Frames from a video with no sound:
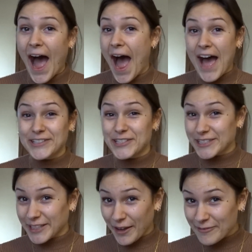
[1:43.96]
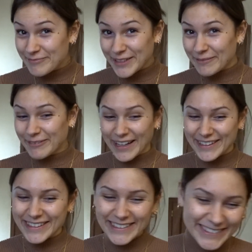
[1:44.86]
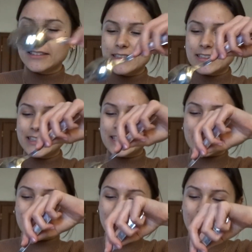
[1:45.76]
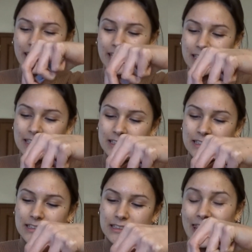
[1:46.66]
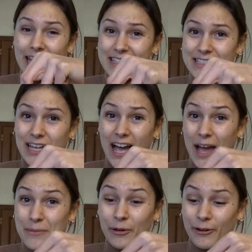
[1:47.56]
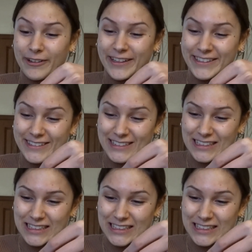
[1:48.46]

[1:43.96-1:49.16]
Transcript: I just love peanut butter. Okay, let's eyeball it.